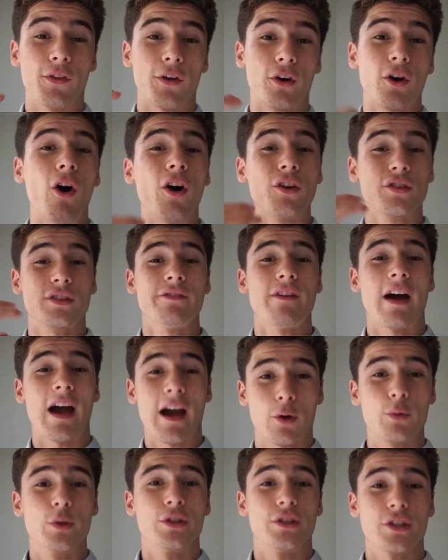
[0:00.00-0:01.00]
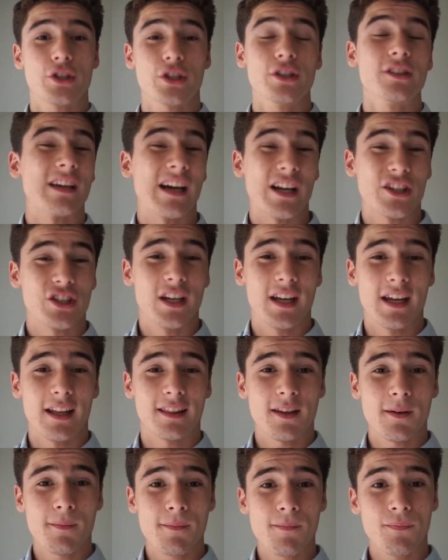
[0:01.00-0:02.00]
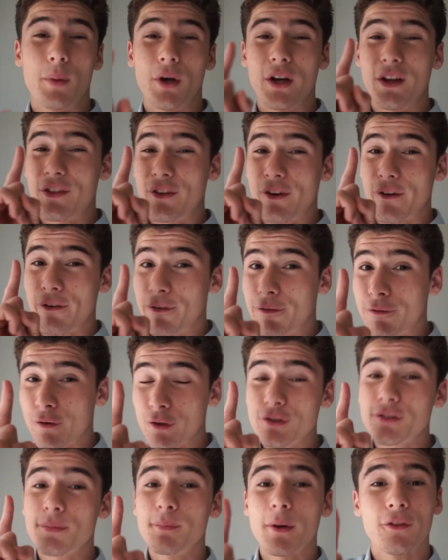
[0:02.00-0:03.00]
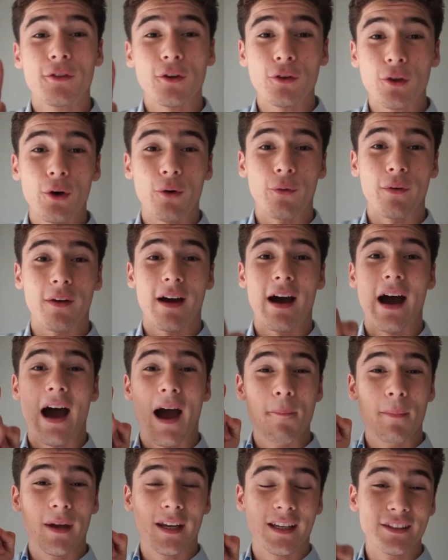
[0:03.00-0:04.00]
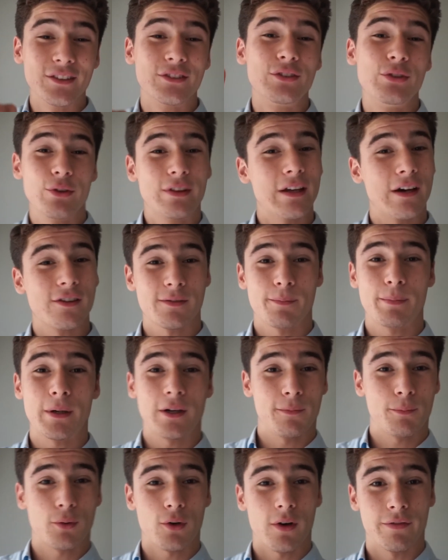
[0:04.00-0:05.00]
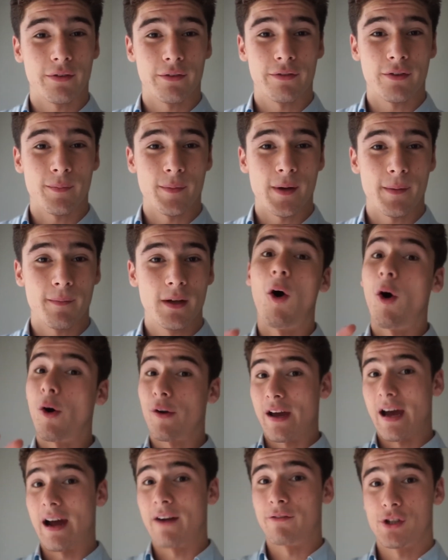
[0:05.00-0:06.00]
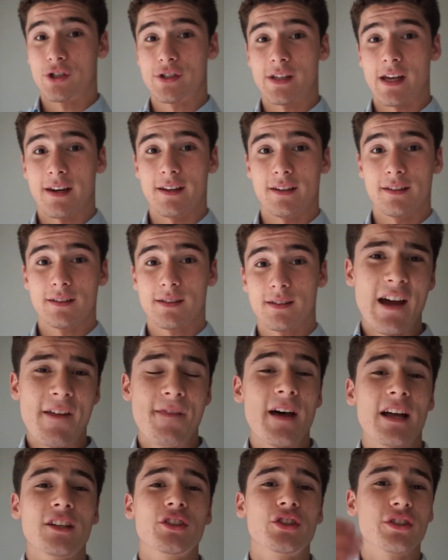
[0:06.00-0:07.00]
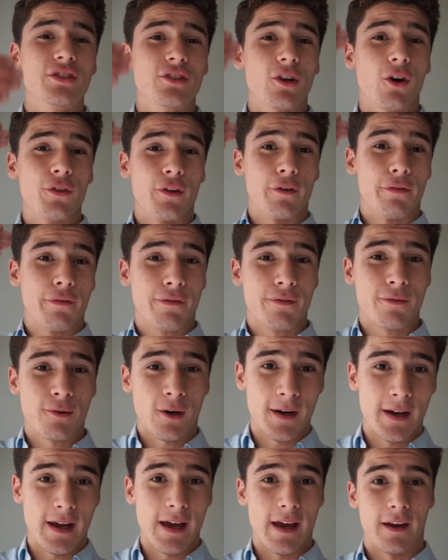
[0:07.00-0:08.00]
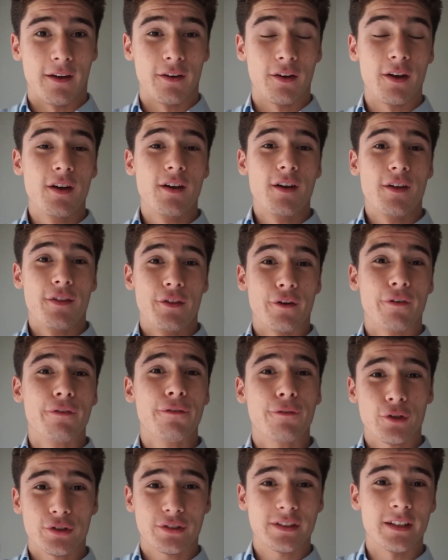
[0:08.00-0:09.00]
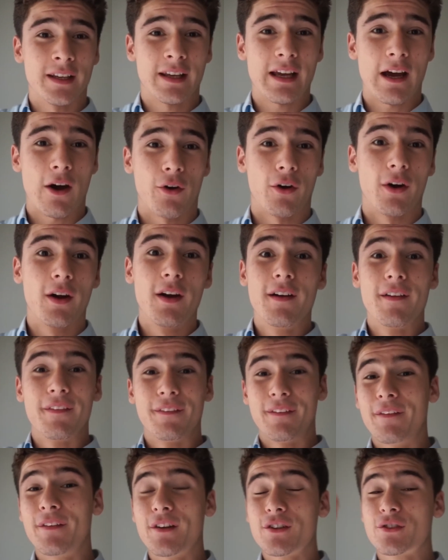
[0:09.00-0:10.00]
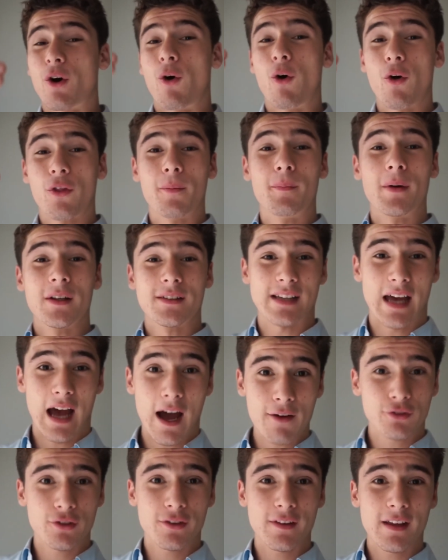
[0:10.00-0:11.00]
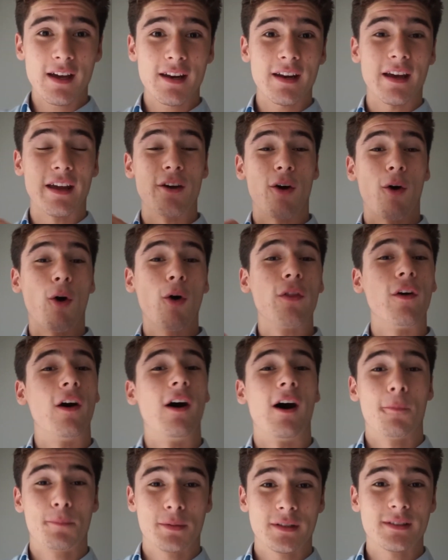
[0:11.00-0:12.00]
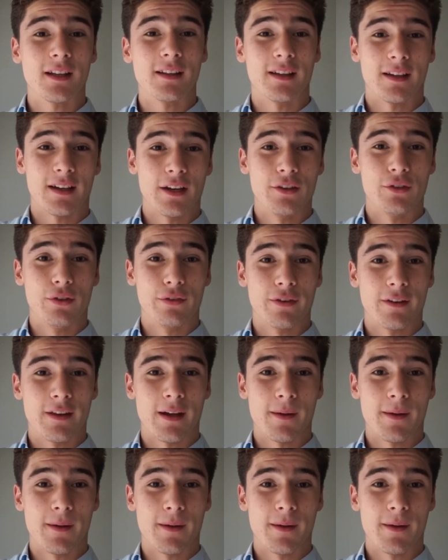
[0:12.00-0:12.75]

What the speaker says: on the cost of acquisition to actually get them, but in their first month alone, I'm making £2,000 profit from them, on average that is. And that's just on the front end, their first encounter. Then there's all the months after that and all the upselling I do for